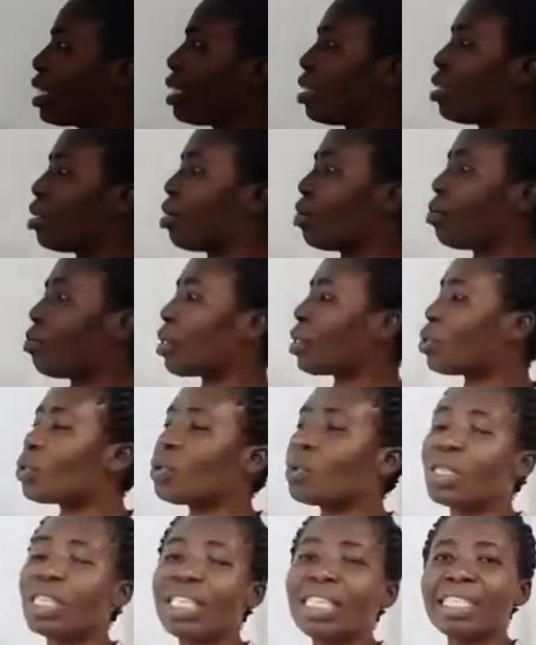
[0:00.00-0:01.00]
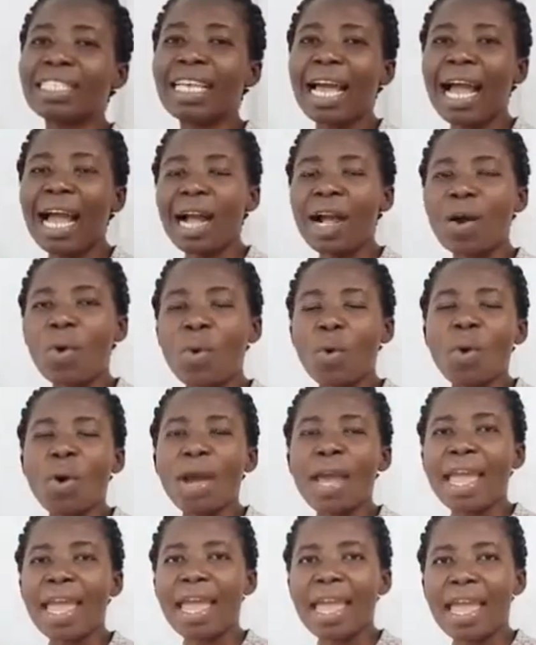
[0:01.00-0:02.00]
Number 2 is
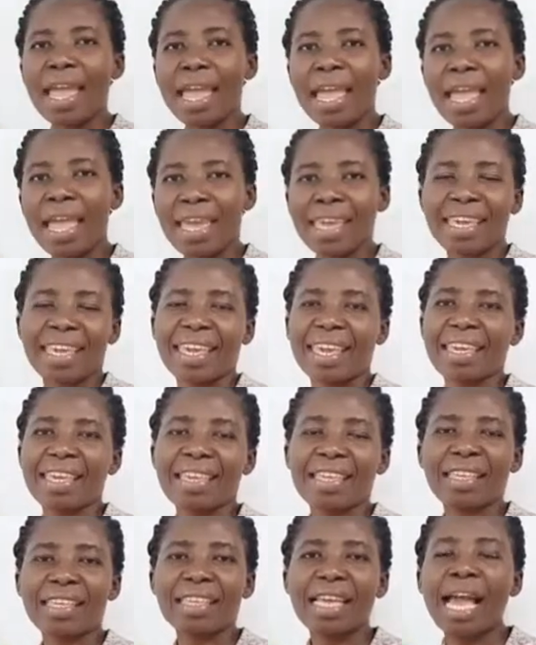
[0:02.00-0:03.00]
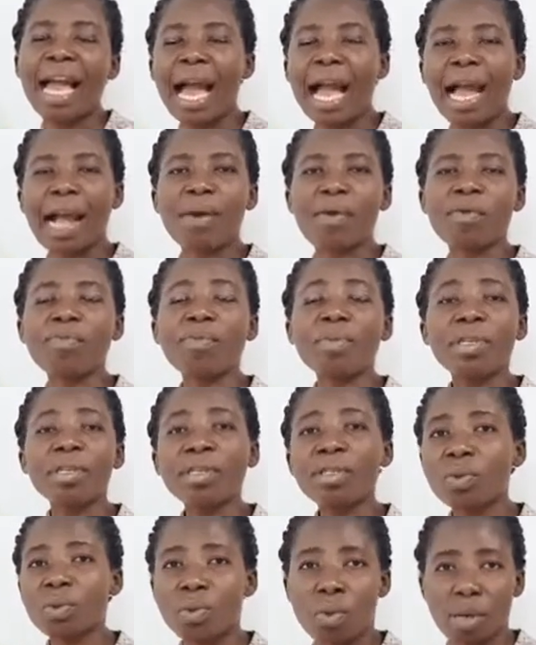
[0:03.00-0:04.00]
Ako. Eke. Ako
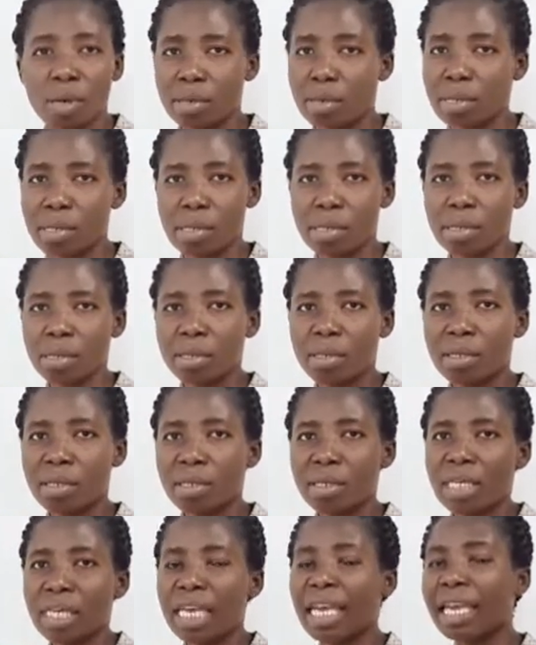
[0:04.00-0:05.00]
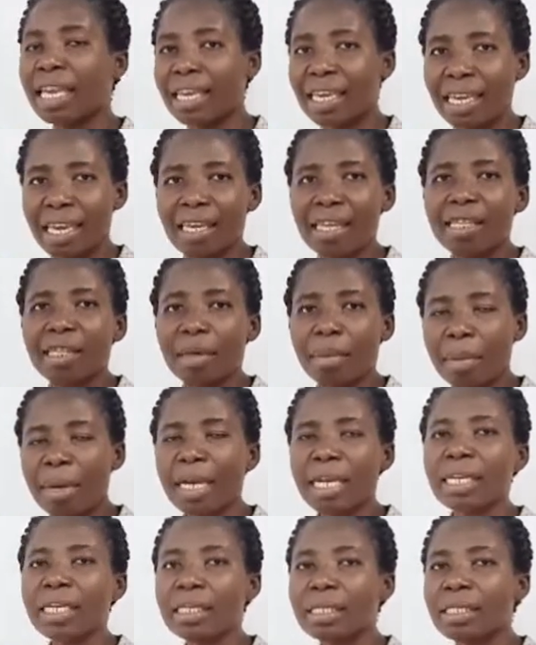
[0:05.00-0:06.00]
means wealth. Eke, the
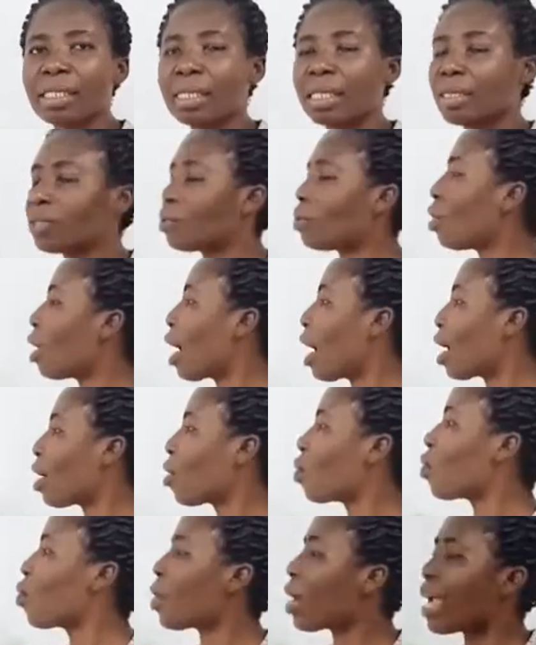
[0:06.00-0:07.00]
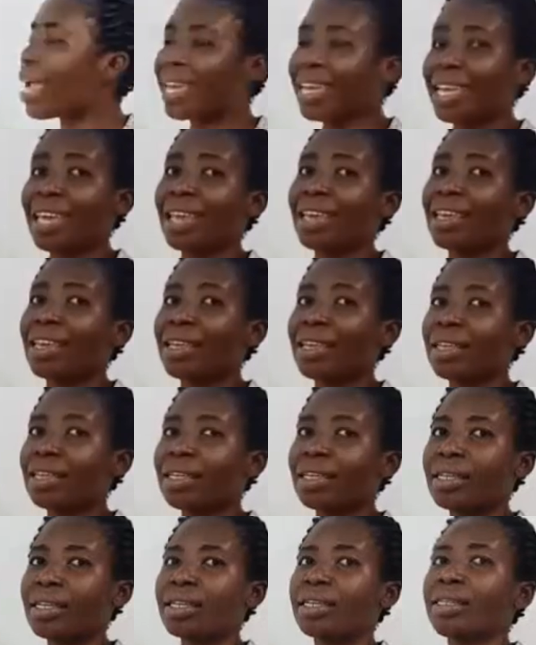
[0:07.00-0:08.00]
market day. So Aku Eke,
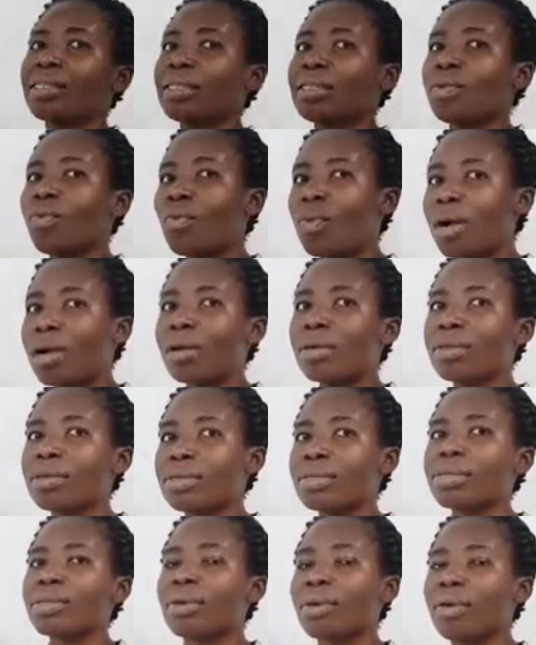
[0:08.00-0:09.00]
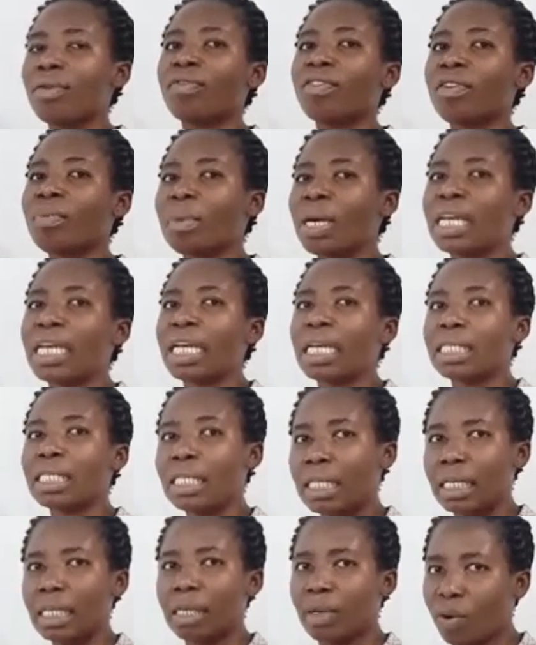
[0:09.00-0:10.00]
wealth of the market
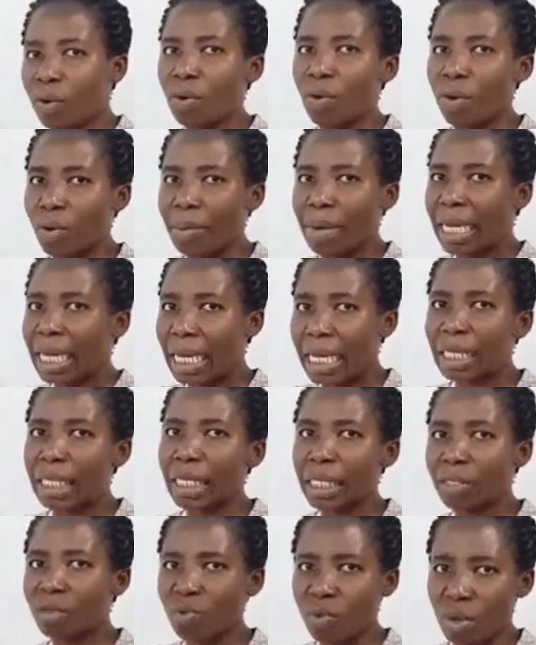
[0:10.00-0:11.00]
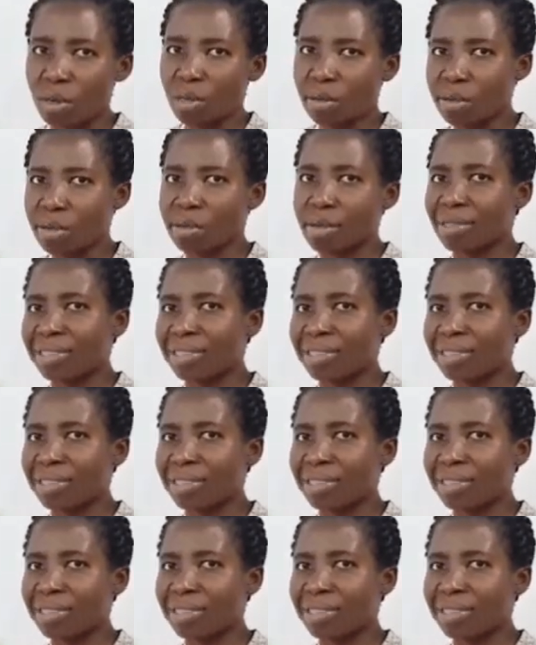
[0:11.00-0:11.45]
day, or market day's wealth.